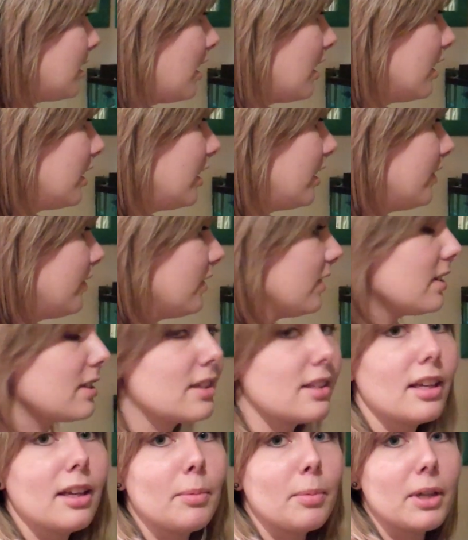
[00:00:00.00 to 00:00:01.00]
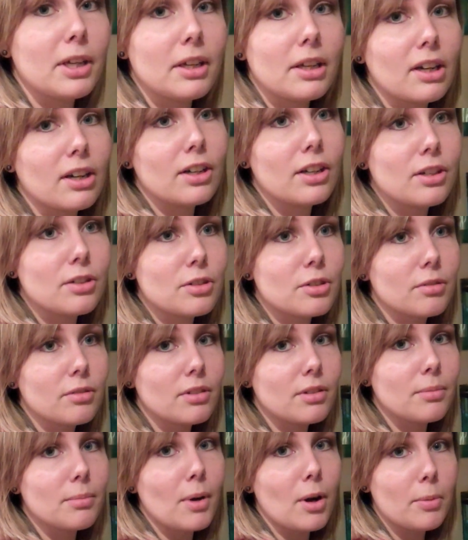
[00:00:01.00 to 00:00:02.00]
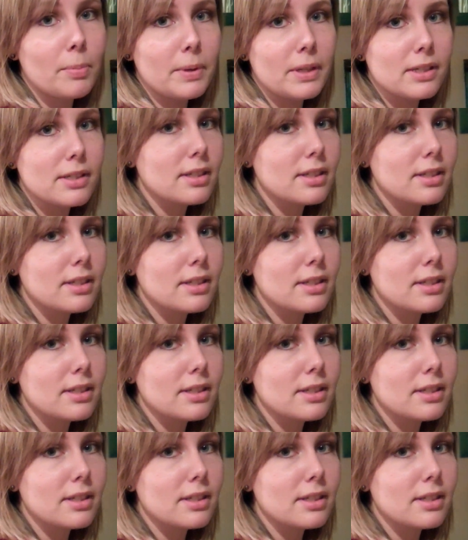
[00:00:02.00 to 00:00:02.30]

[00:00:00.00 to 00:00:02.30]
Olive is being her usual mopey